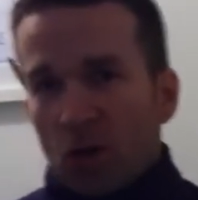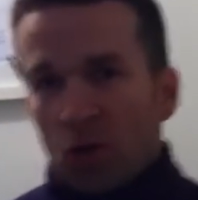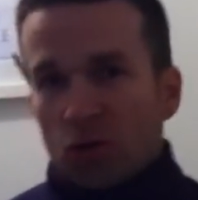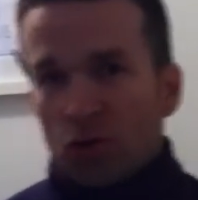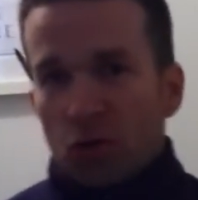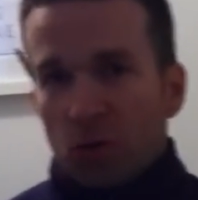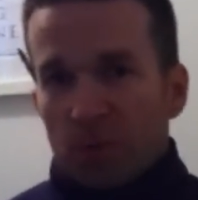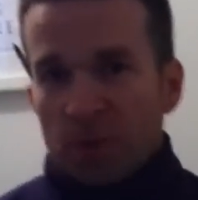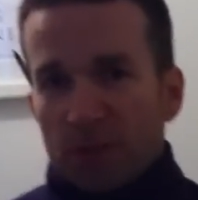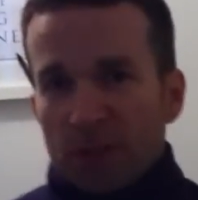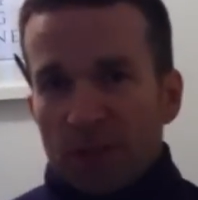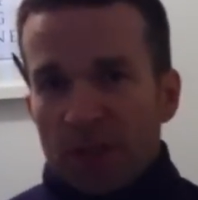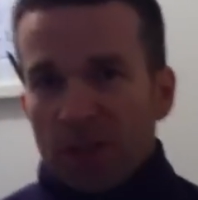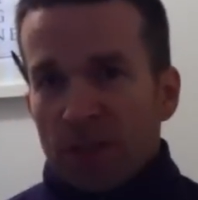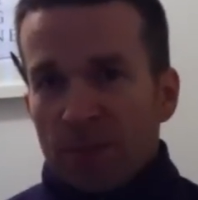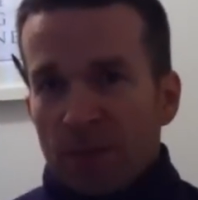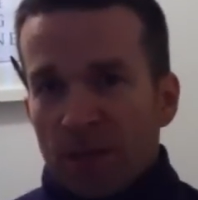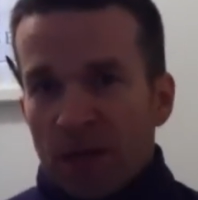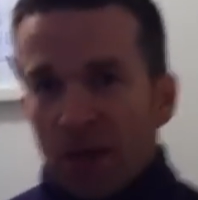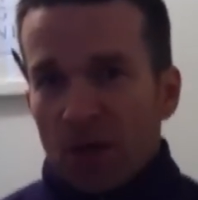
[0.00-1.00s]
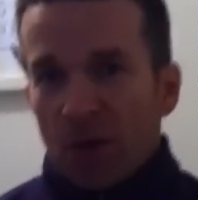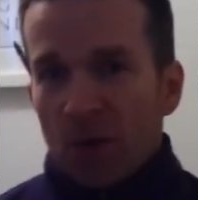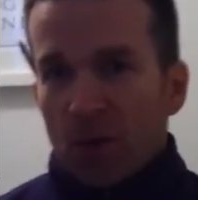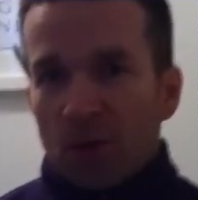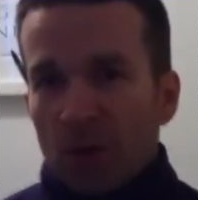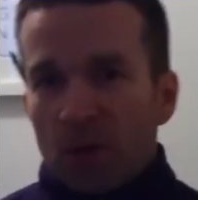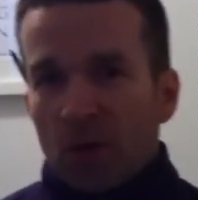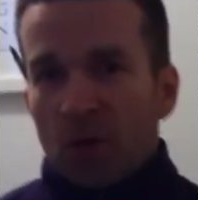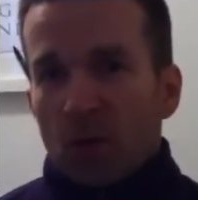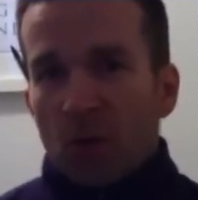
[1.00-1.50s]
or drop us an
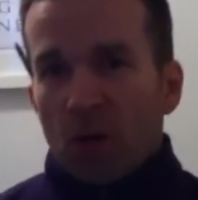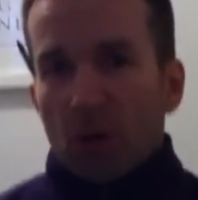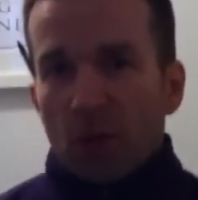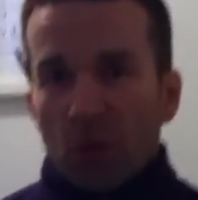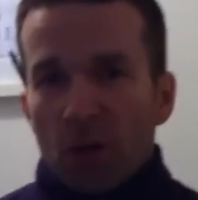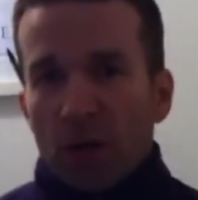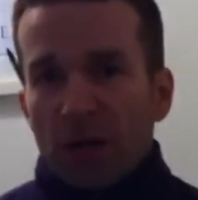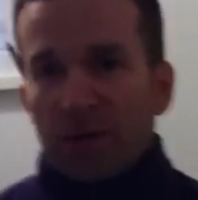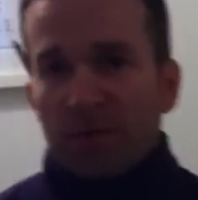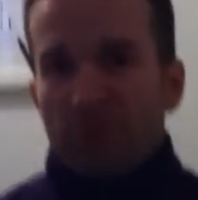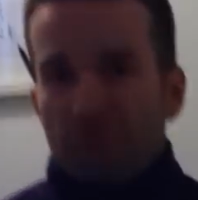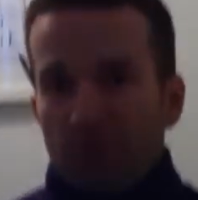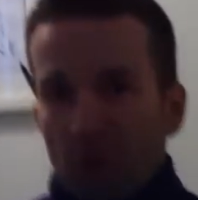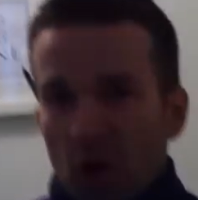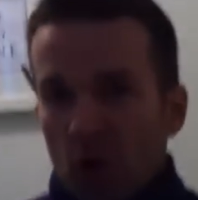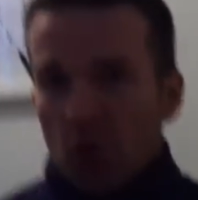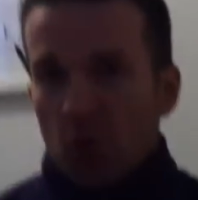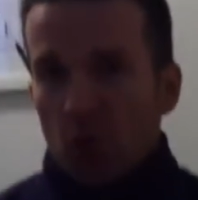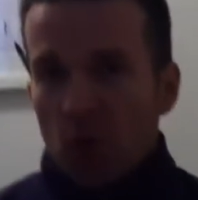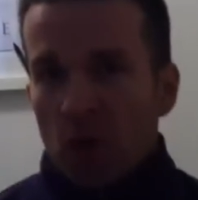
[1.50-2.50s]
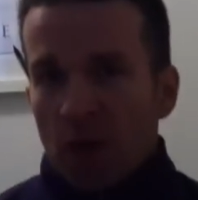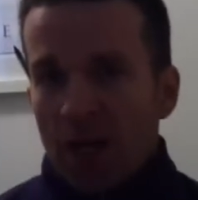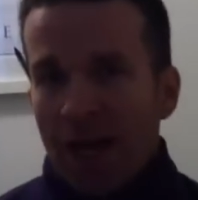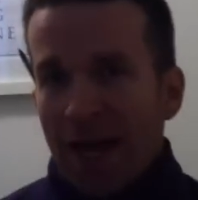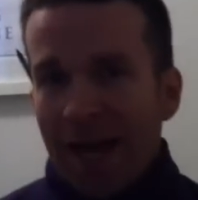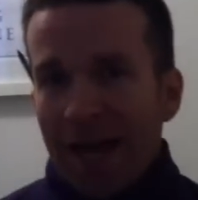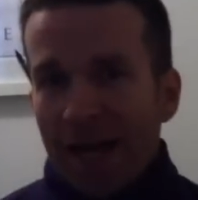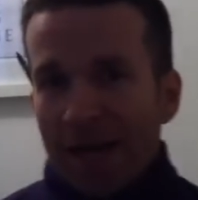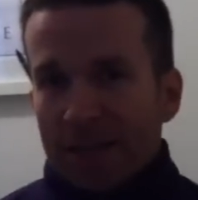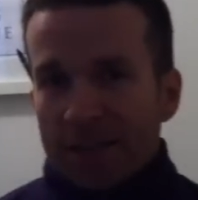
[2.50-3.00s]
email
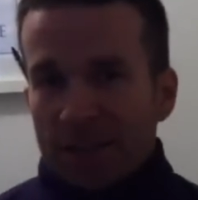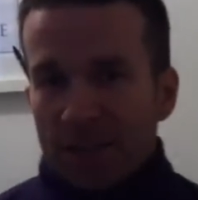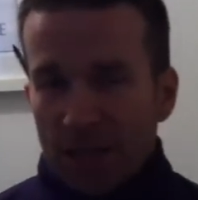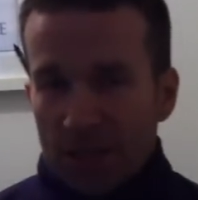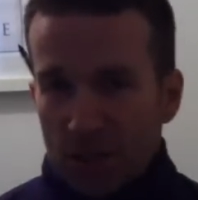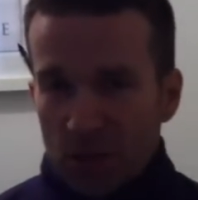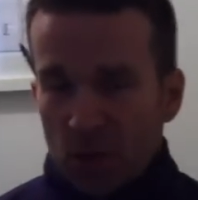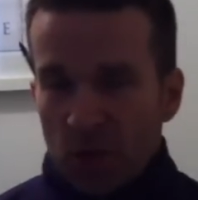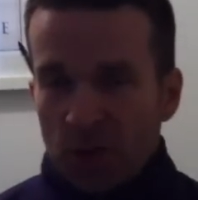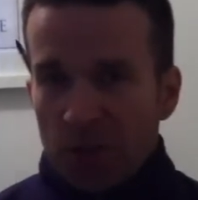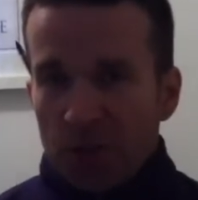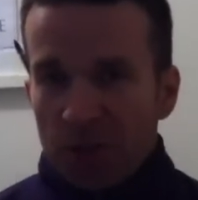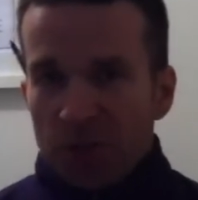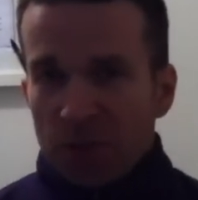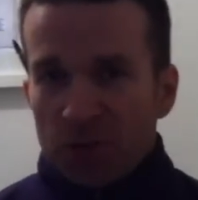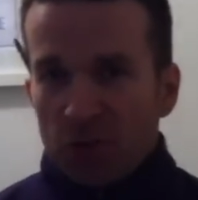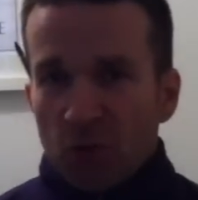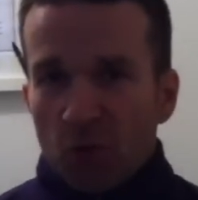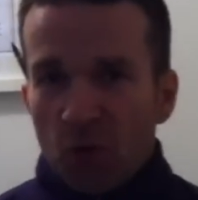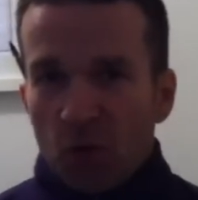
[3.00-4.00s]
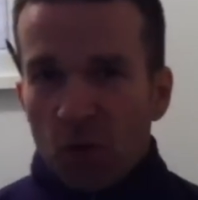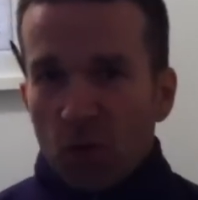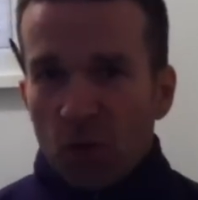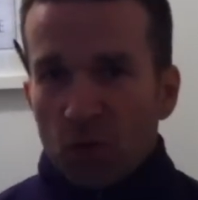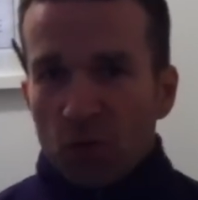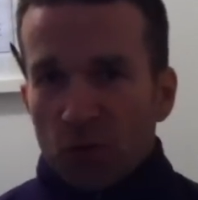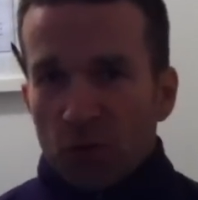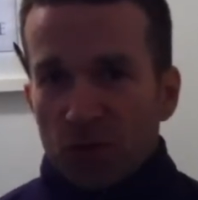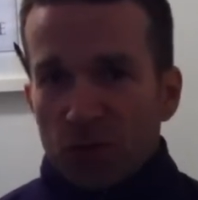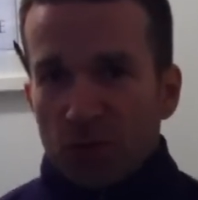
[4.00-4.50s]

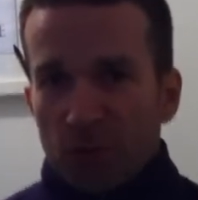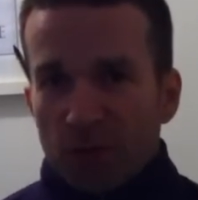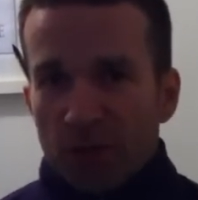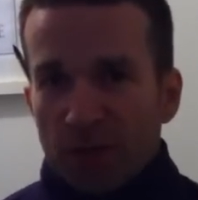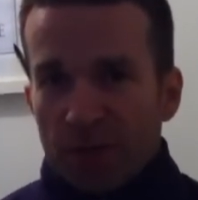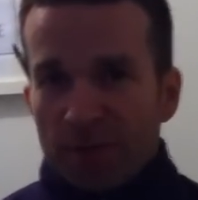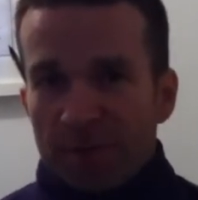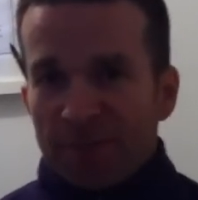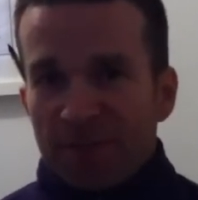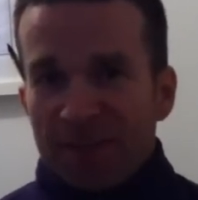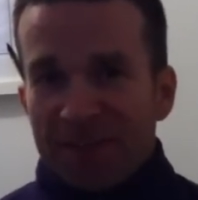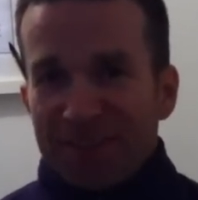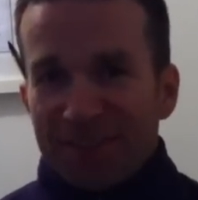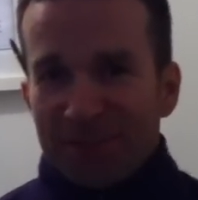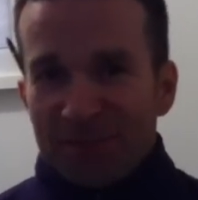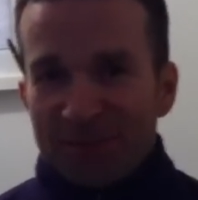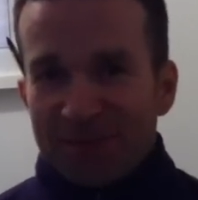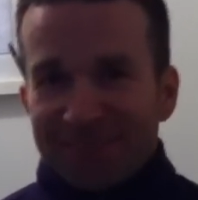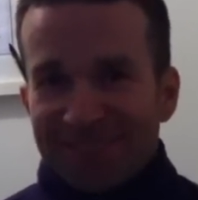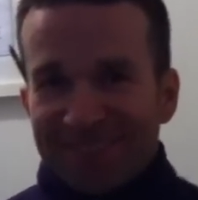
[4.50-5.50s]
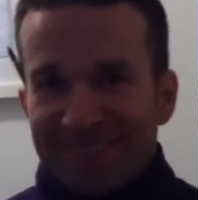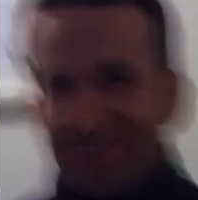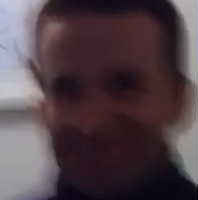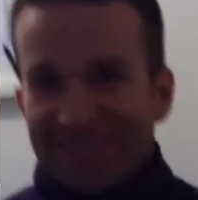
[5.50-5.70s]
info@aquaheat.org.uk. Thank you.